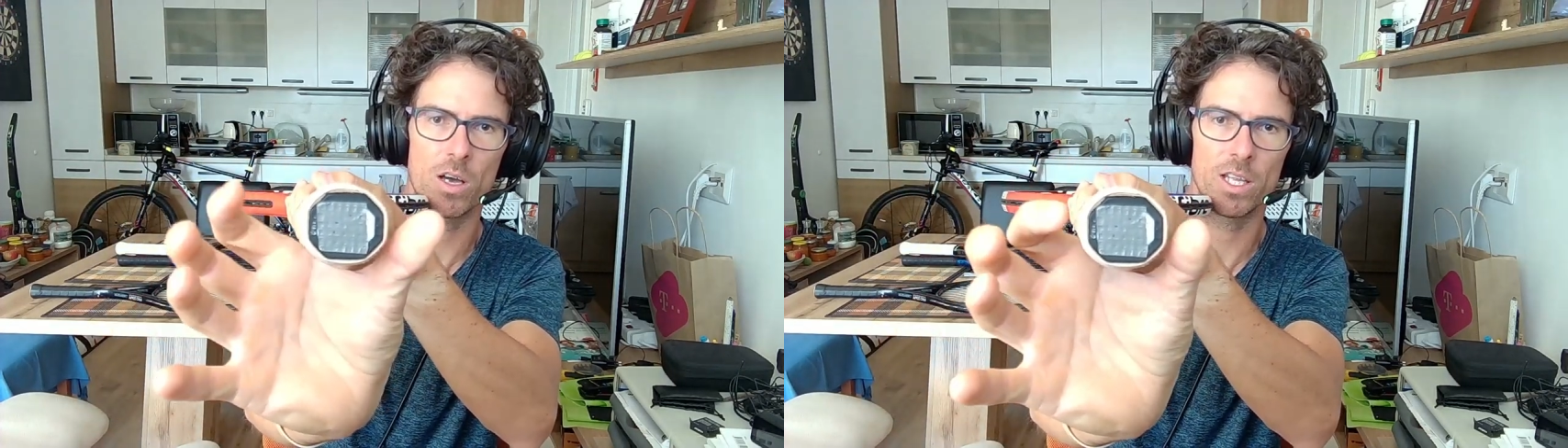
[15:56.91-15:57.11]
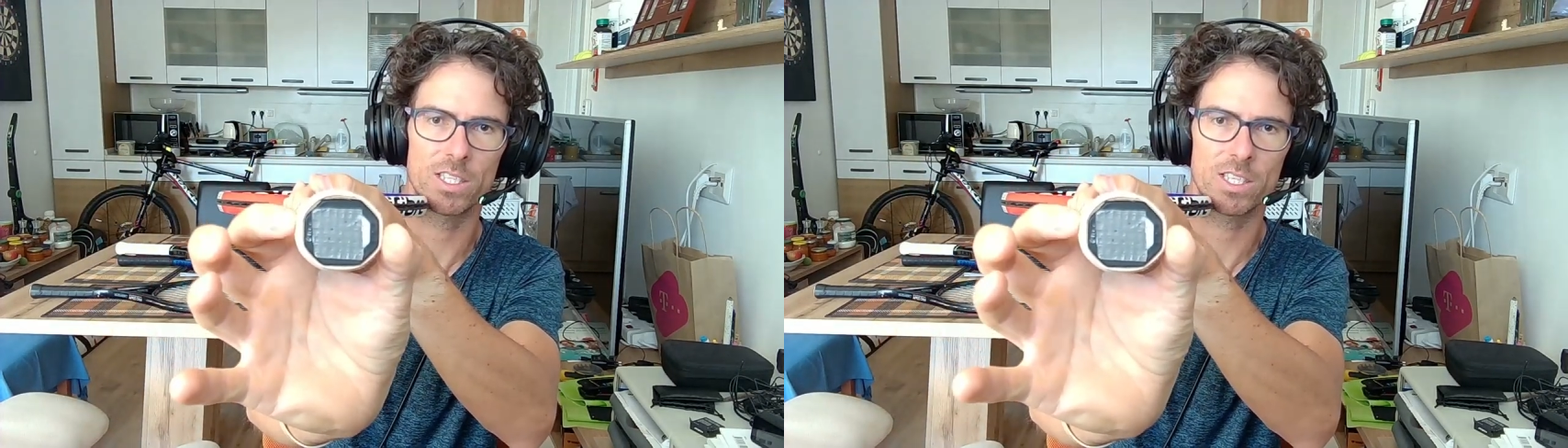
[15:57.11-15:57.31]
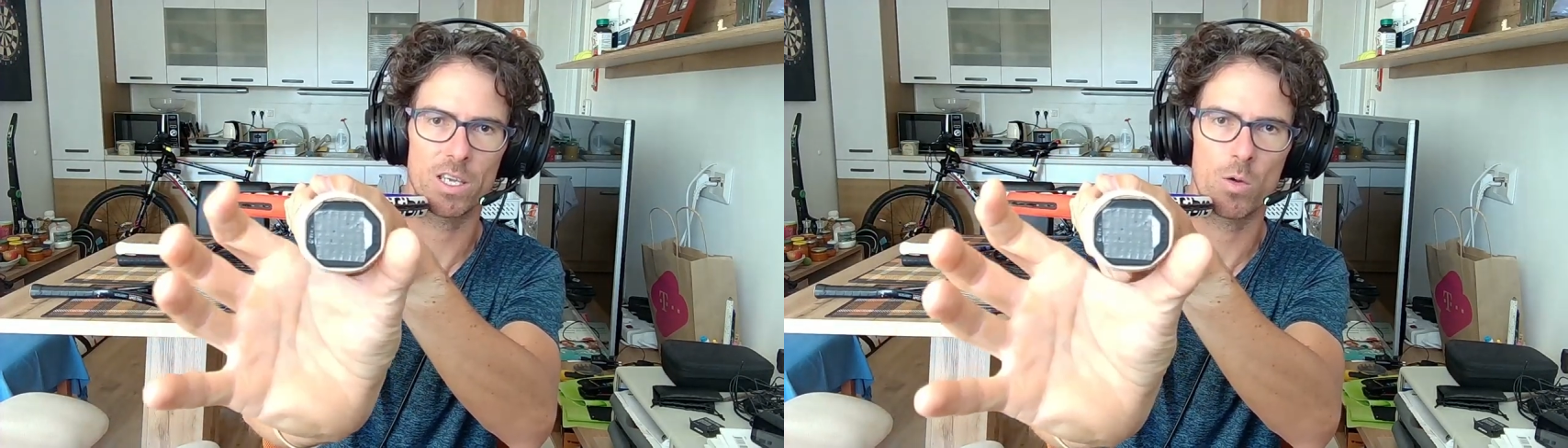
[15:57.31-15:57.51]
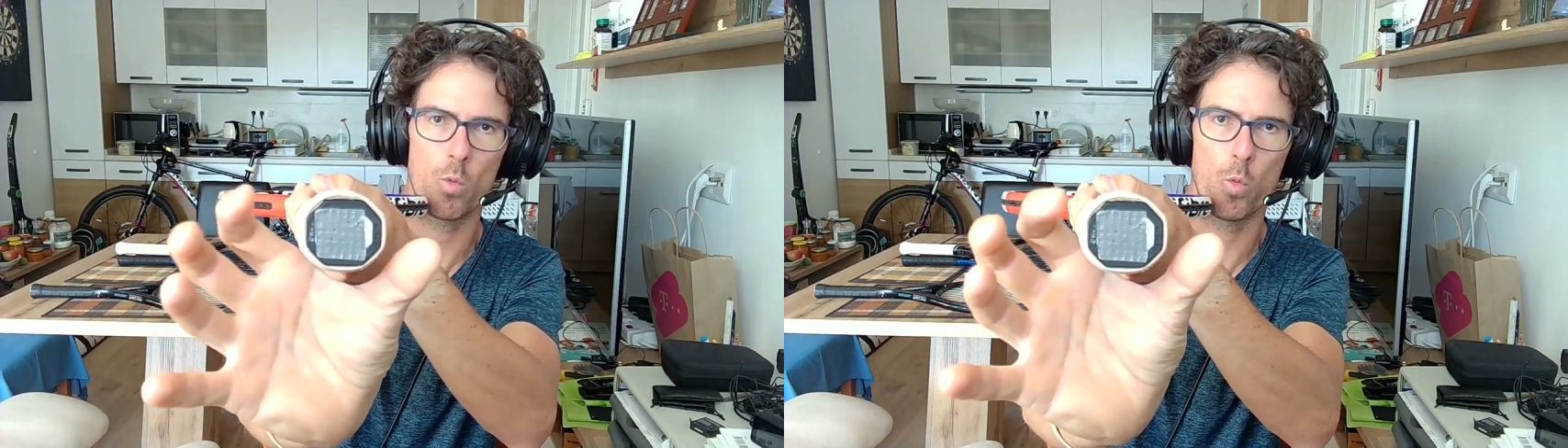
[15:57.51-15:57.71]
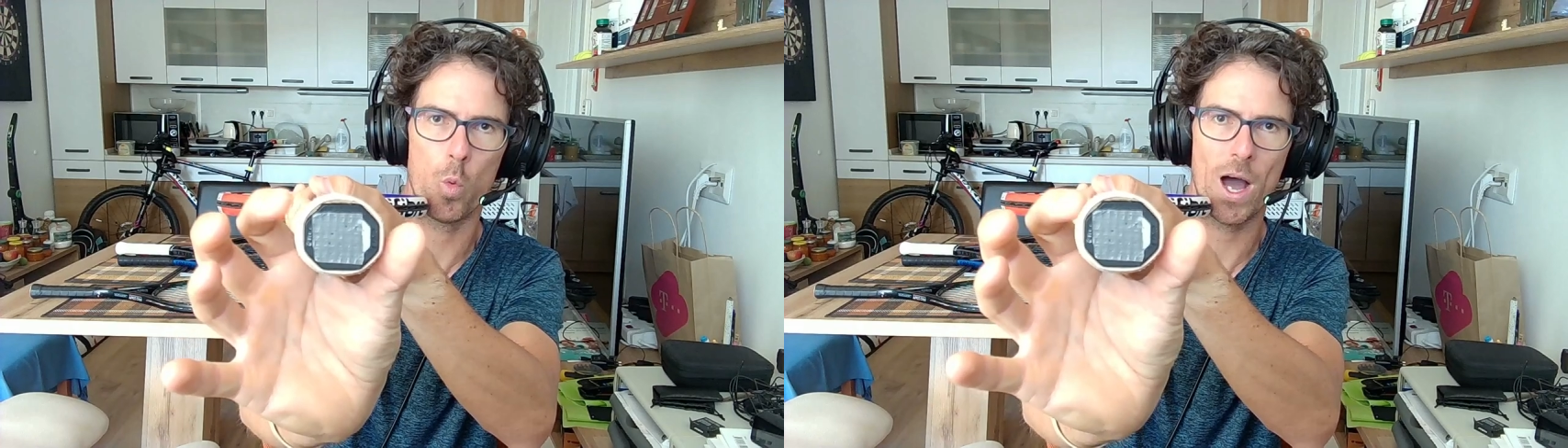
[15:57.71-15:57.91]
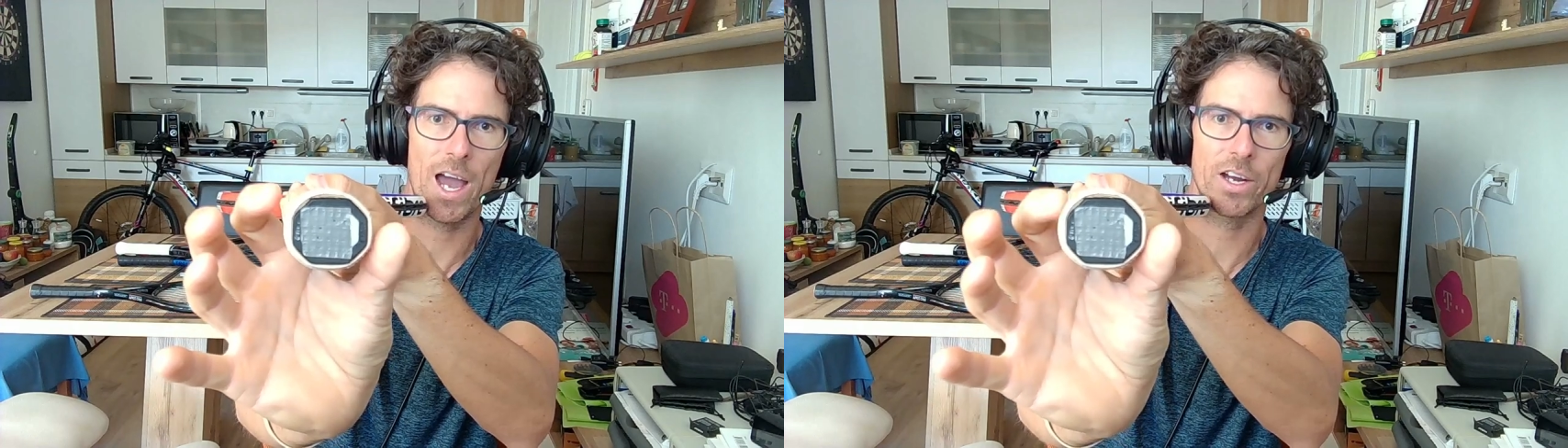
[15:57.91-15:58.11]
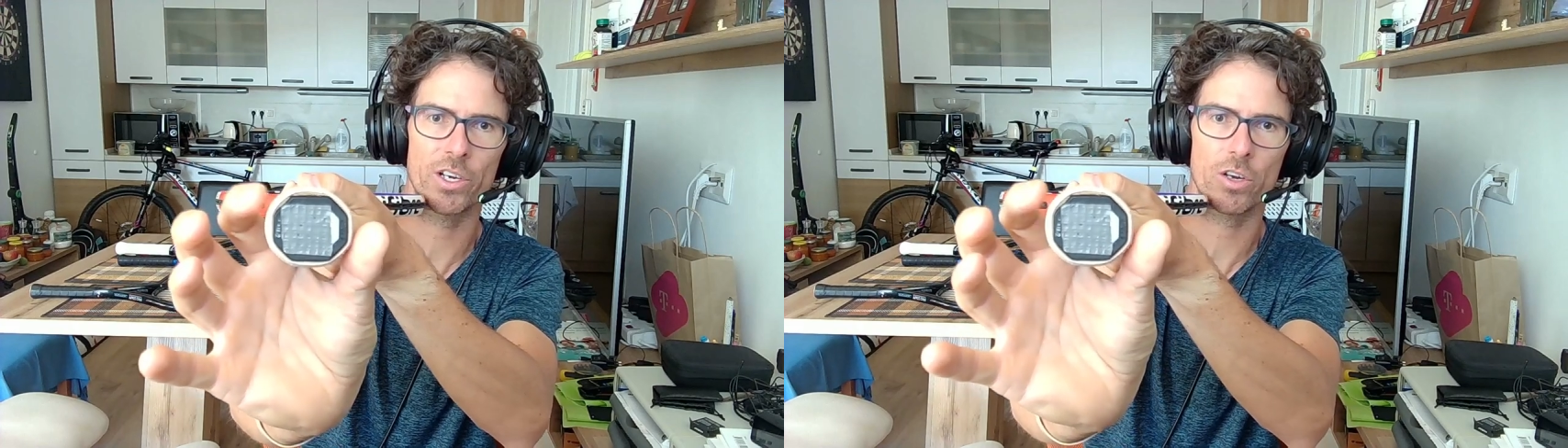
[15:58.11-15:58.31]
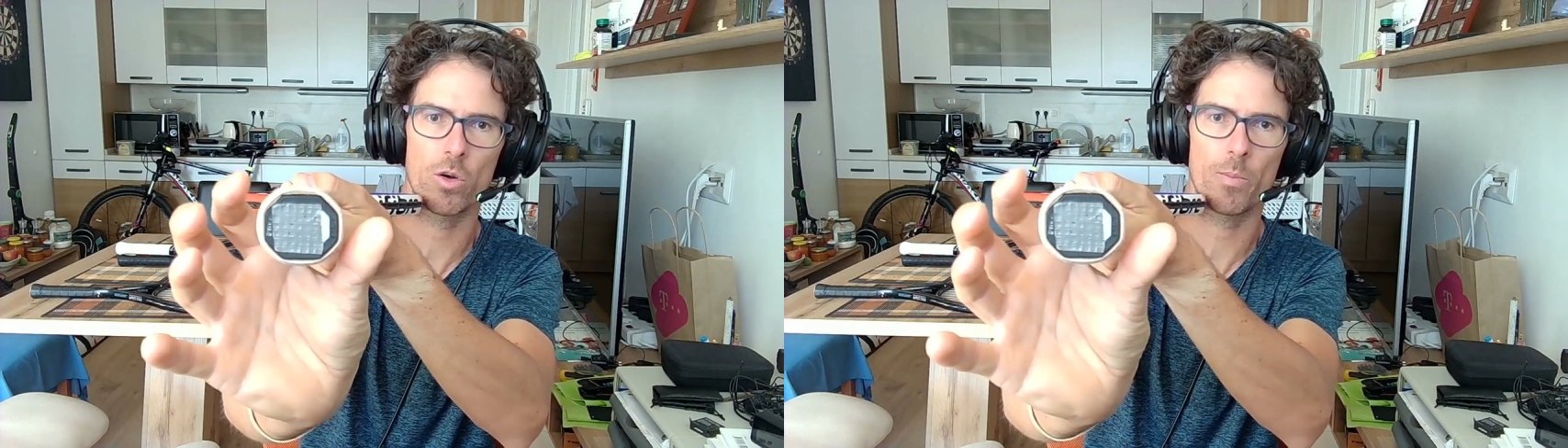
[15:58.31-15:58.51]
let's say,
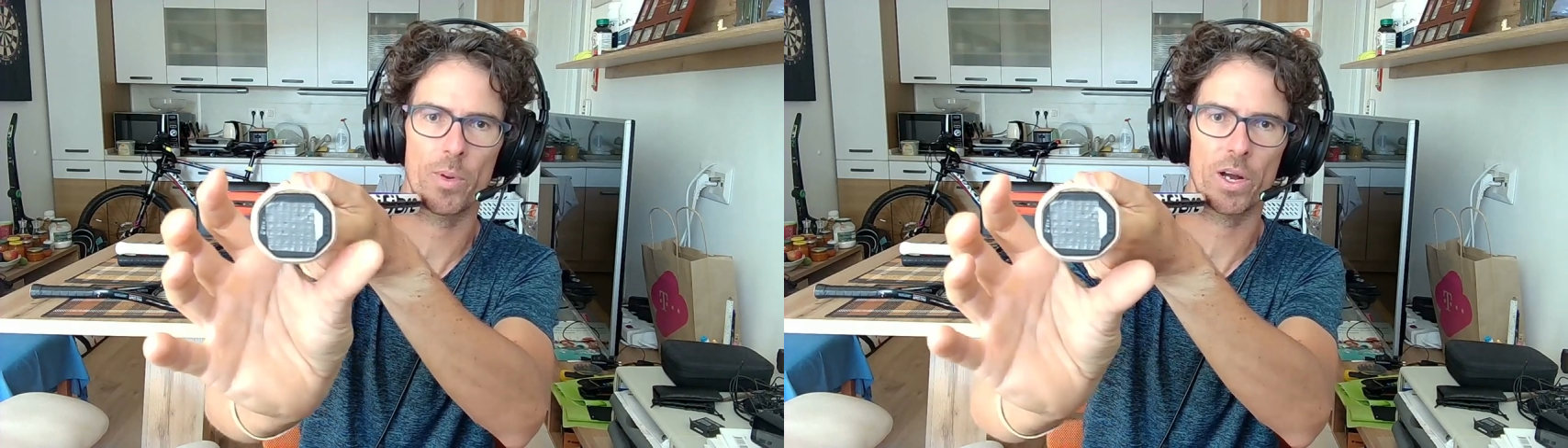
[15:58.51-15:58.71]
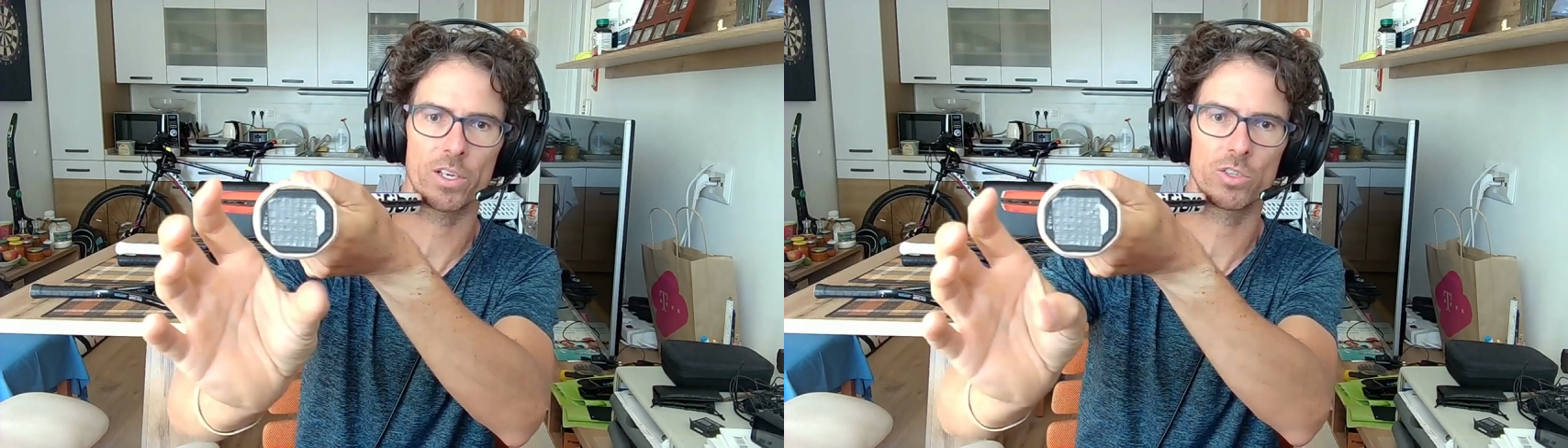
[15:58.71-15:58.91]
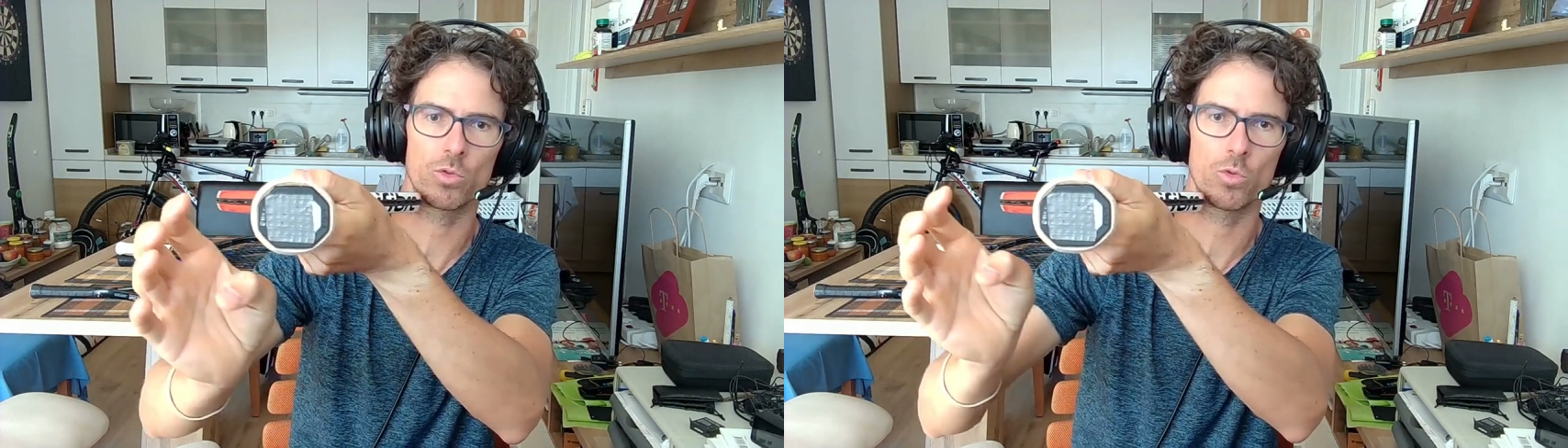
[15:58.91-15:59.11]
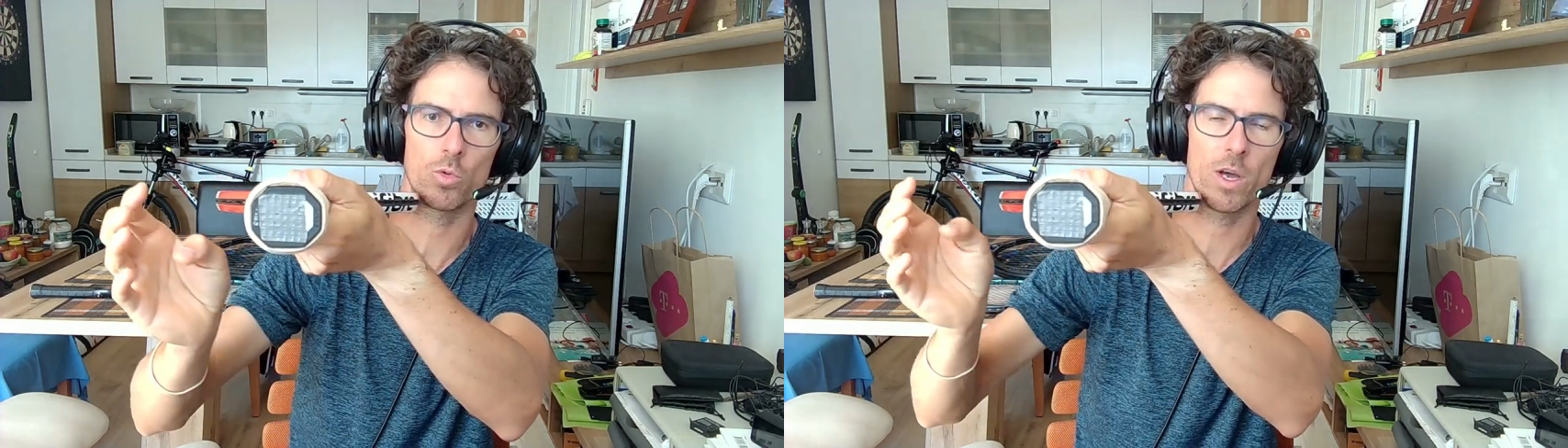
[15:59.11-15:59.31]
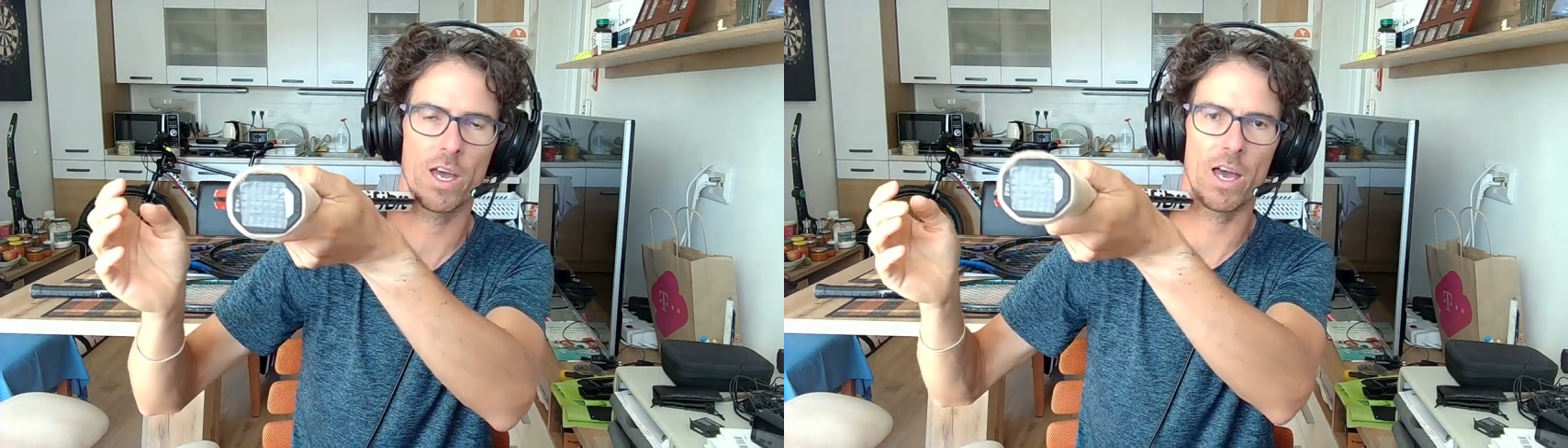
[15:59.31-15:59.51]
wider compared to